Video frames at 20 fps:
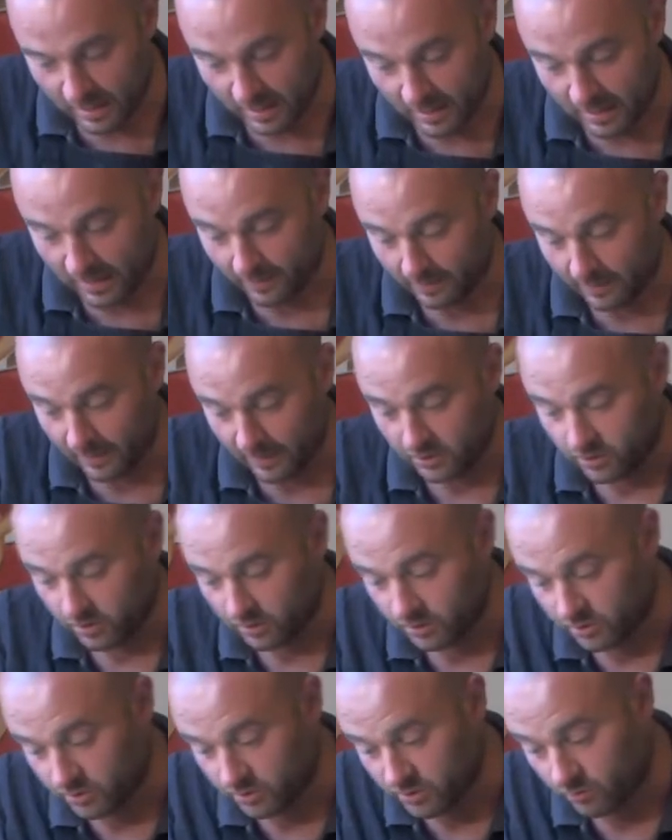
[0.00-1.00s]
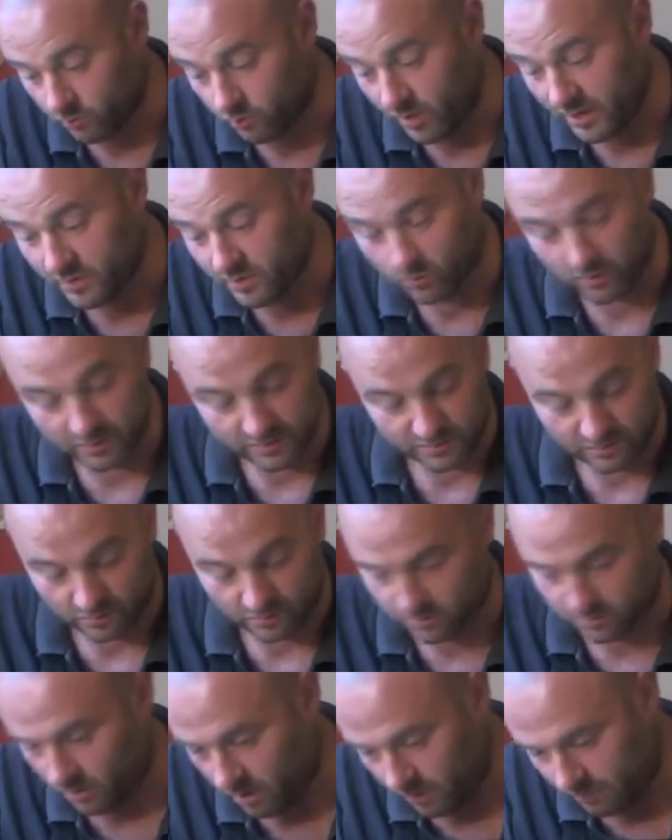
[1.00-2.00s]
And then you can do some red ones.
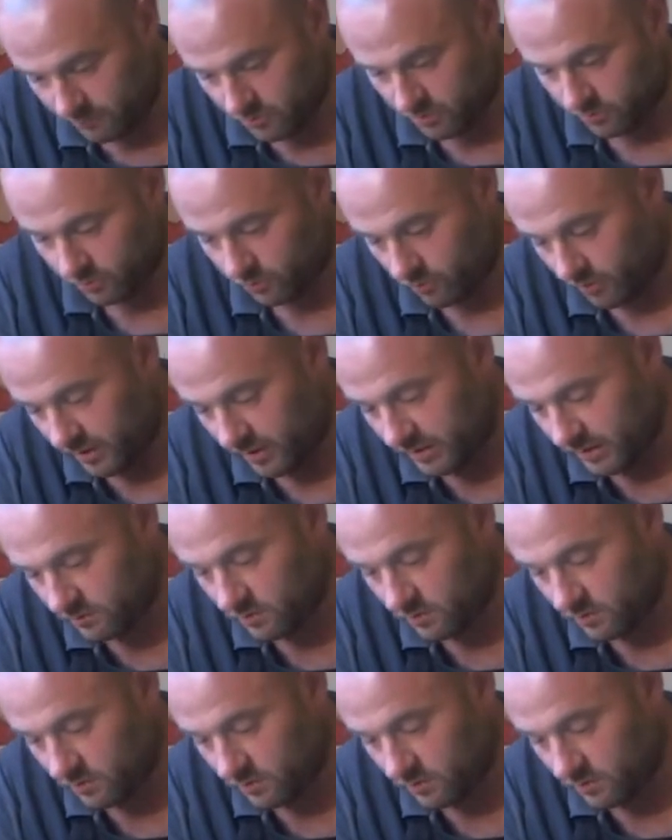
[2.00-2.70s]
So I'm doing green,